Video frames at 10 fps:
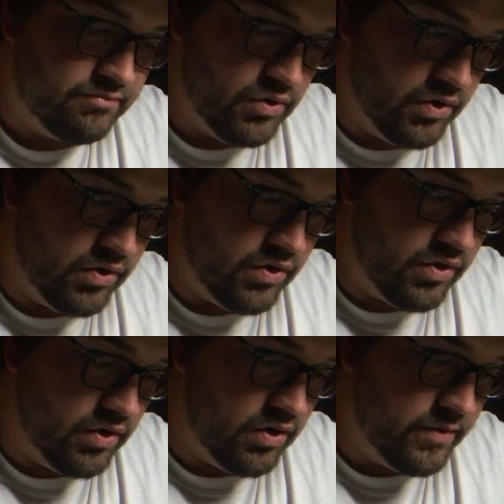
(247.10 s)

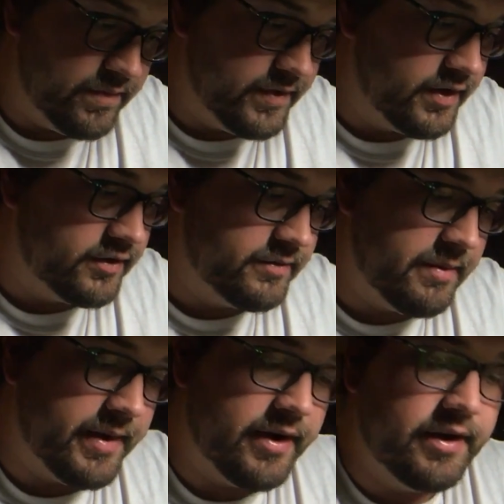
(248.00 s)
There goes my
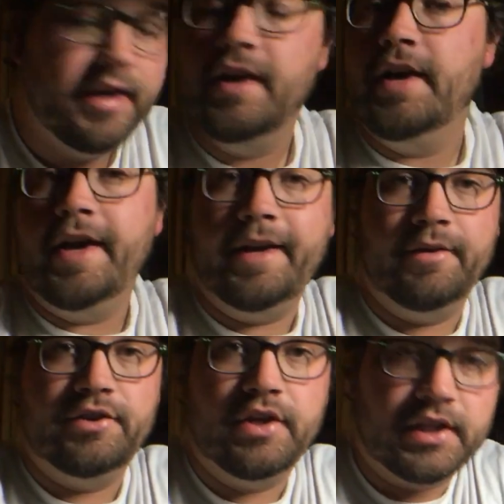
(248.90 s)
battery.
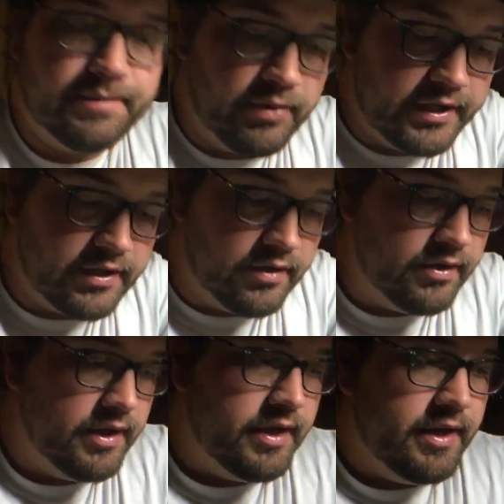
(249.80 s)
Anyways, you get the point though.
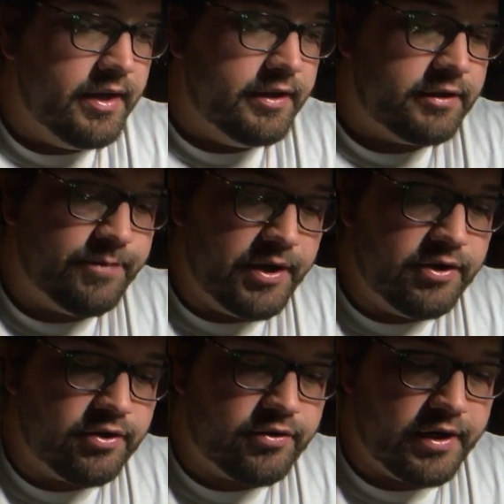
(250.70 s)
Spin
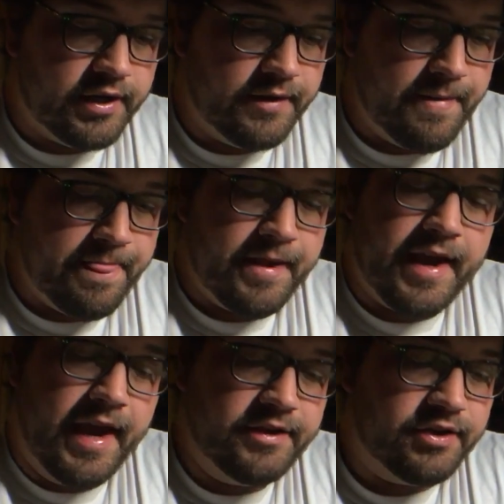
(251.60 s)
your drill
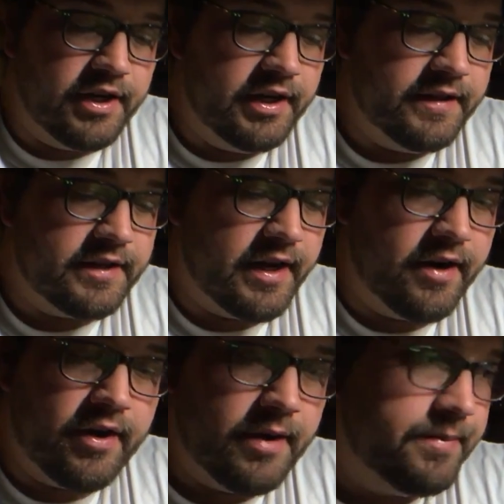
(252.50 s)
as you're heating the
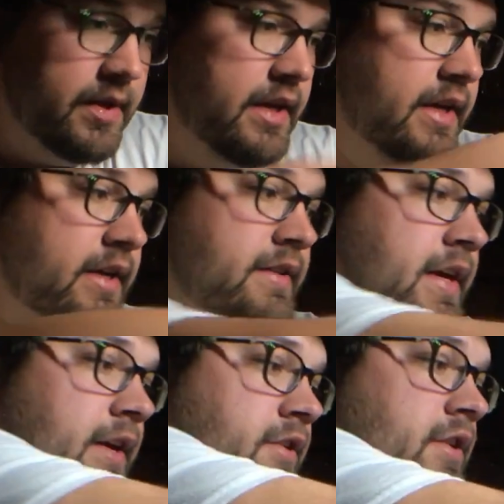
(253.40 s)
tire up.
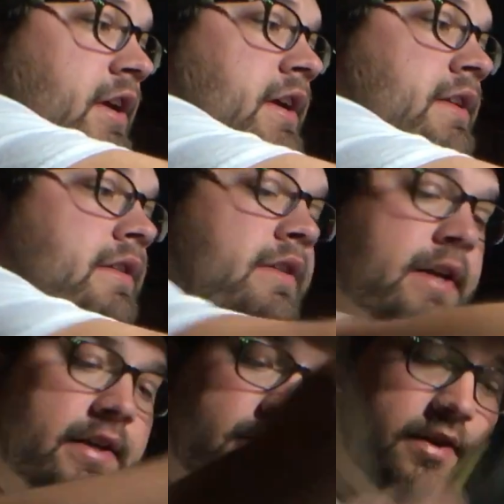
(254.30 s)
Take your gun
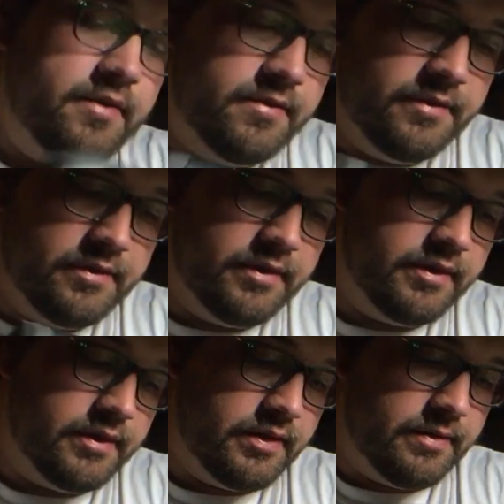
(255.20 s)
like so,
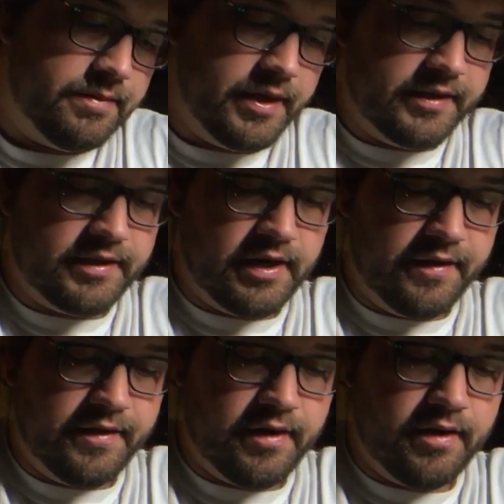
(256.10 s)
place it
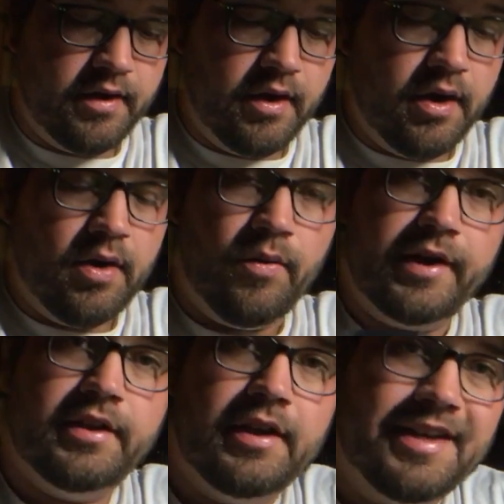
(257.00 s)
on there.
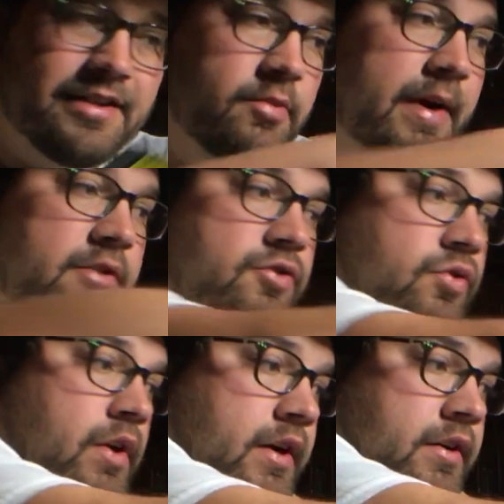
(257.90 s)
Wait till you get to about
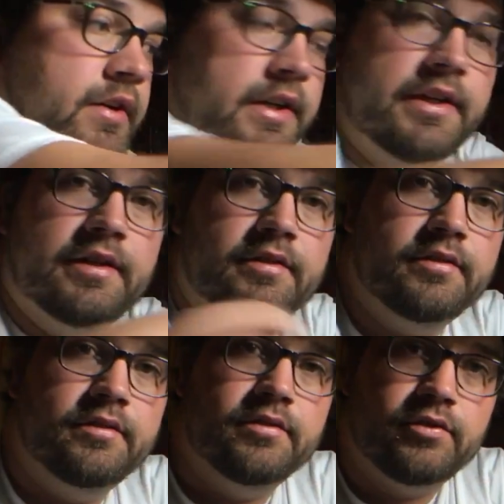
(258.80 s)

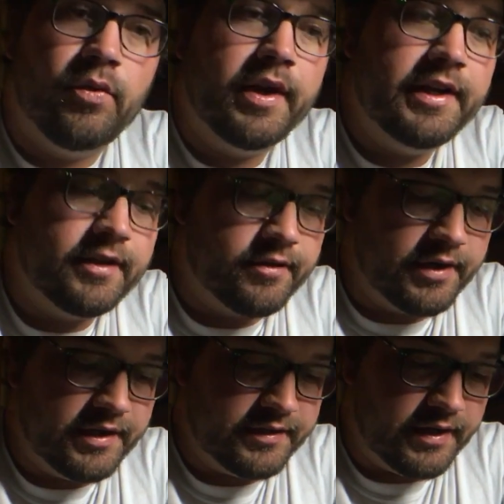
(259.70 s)
220
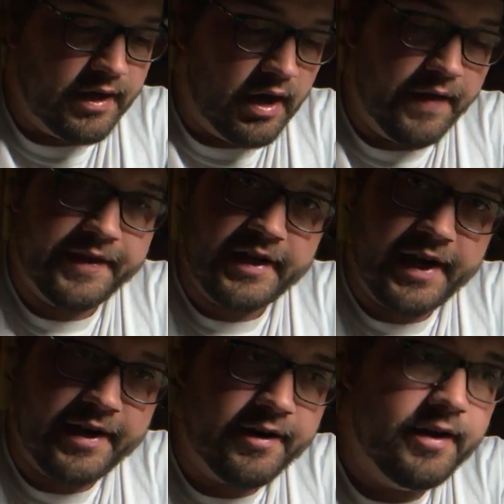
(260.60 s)
degrees on the
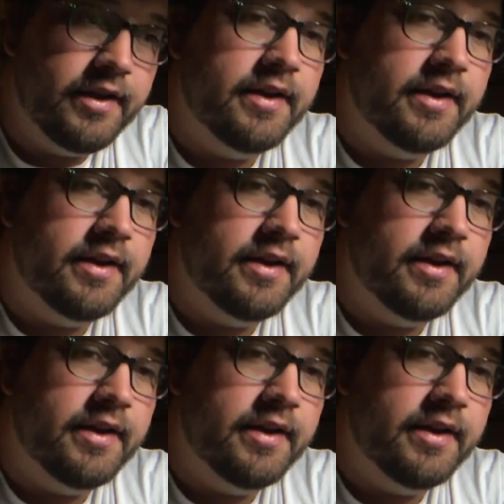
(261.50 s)
tire.